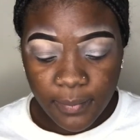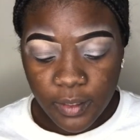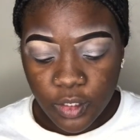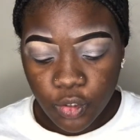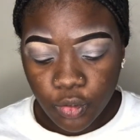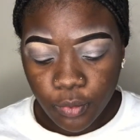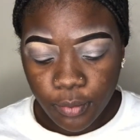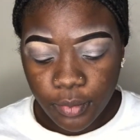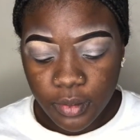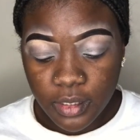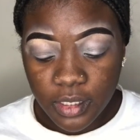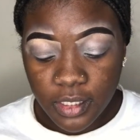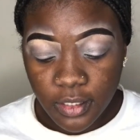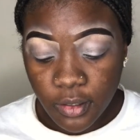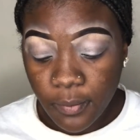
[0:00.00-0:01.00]
Me to
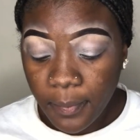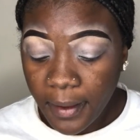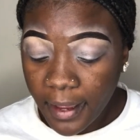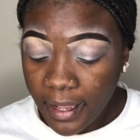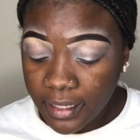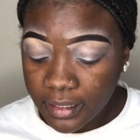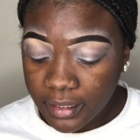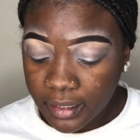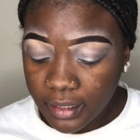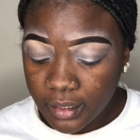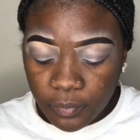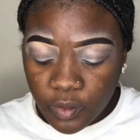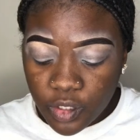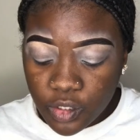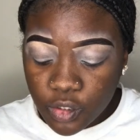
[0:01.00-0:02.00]
Brazil
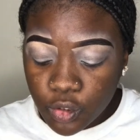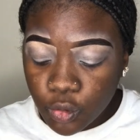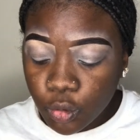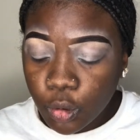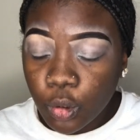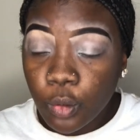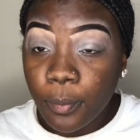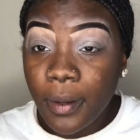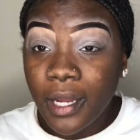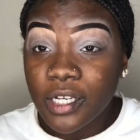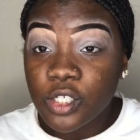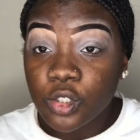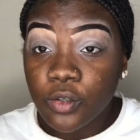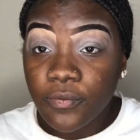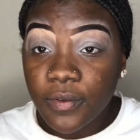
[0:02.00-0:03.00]
palette, the Zulu by
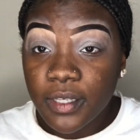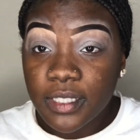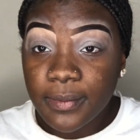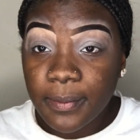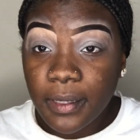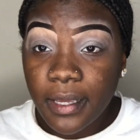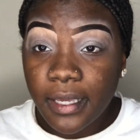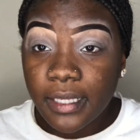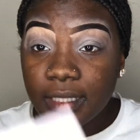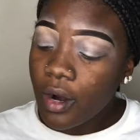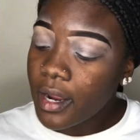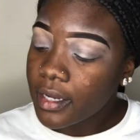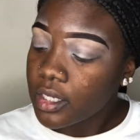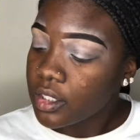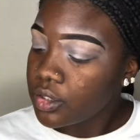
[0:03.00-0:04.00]
Juvias place, or
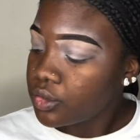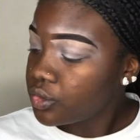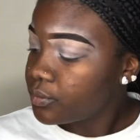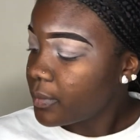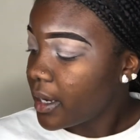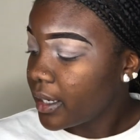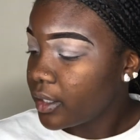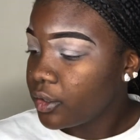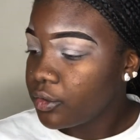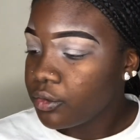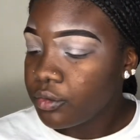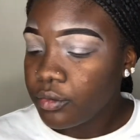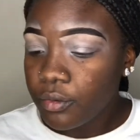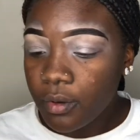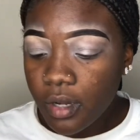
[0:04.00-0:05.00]
I can use my
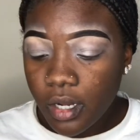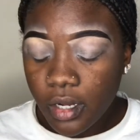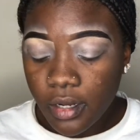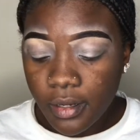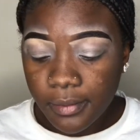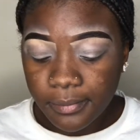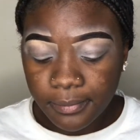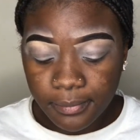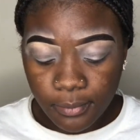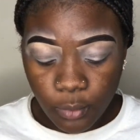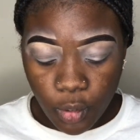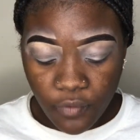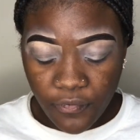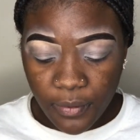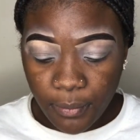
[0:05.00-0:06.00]
new
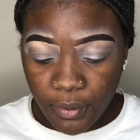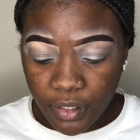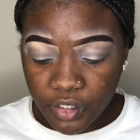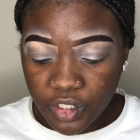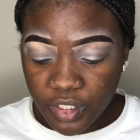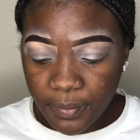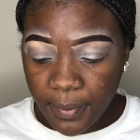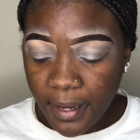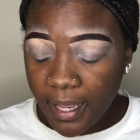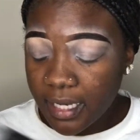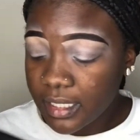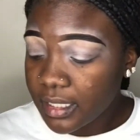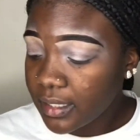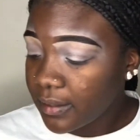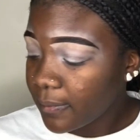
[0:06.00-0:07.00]
Morphe Brushes
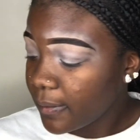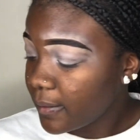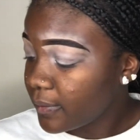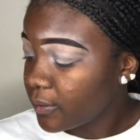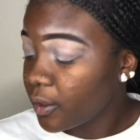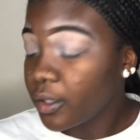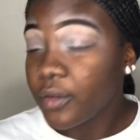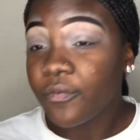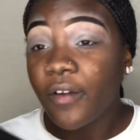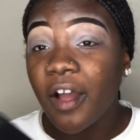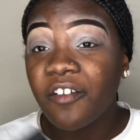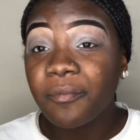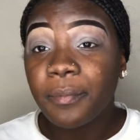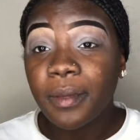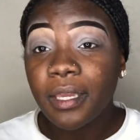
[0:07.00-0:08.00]
palette
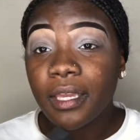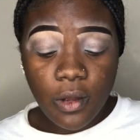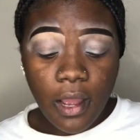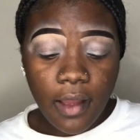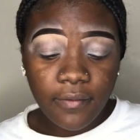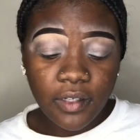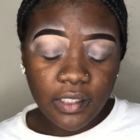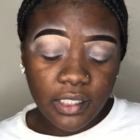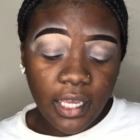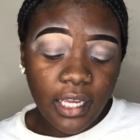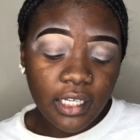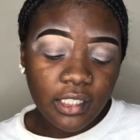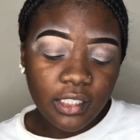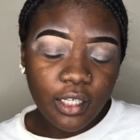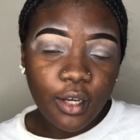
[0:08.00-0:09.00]
35B. So I've
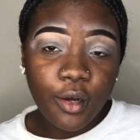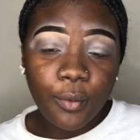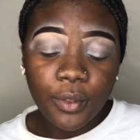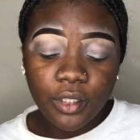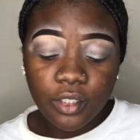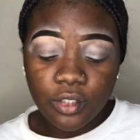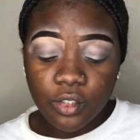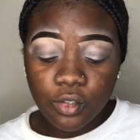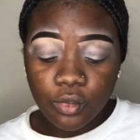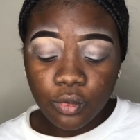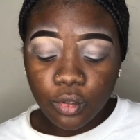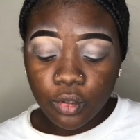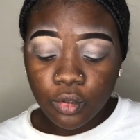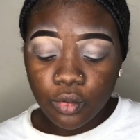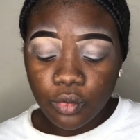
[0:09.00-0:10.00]
decided to go with the
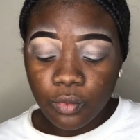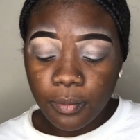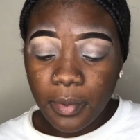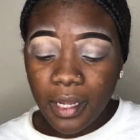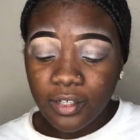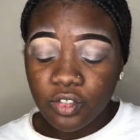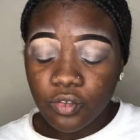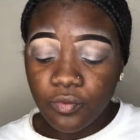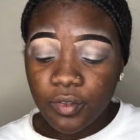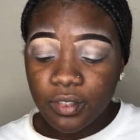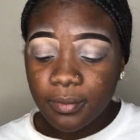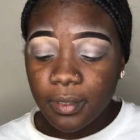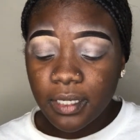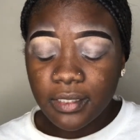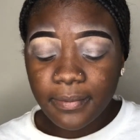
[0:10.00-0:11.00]
Zulu by Juvia's
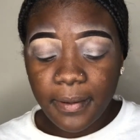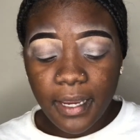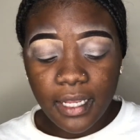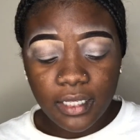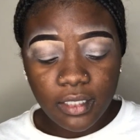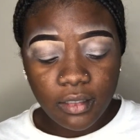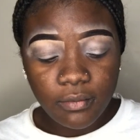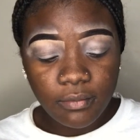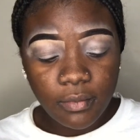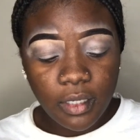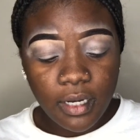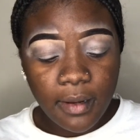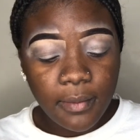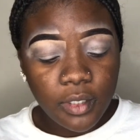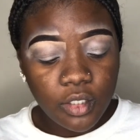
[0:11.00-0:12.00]
Place palette, and
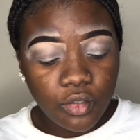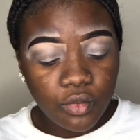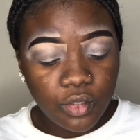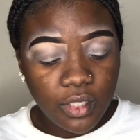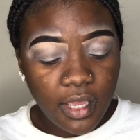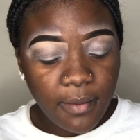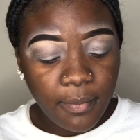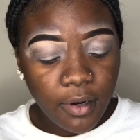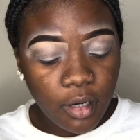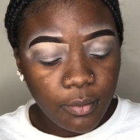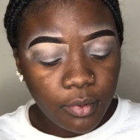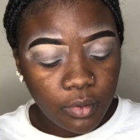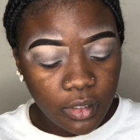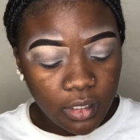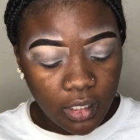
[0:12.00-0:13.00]
I'm going to use that
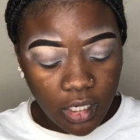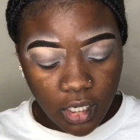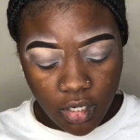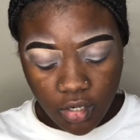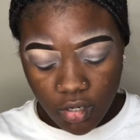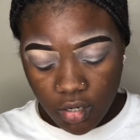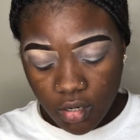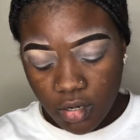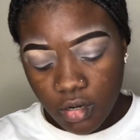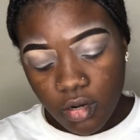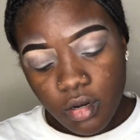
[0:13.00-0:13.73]
purple in here.